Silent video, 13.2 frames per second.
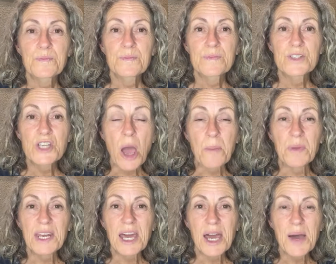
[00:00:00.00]
chop
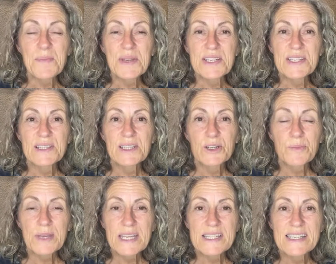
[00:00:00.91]
it up into little
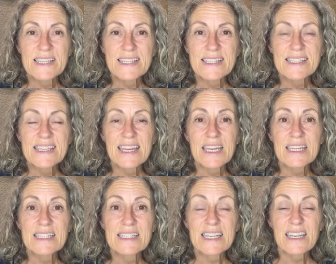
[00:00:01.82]
pieces
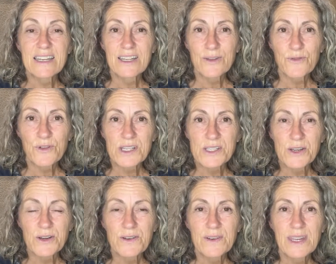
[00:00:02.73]
and stick it in the
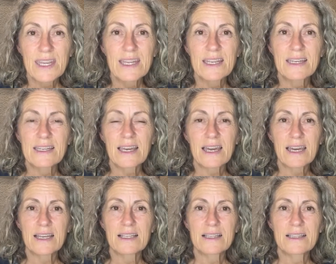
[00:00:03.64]
freezer in
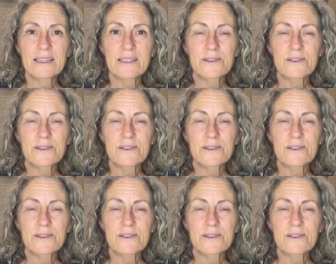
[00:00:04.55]
little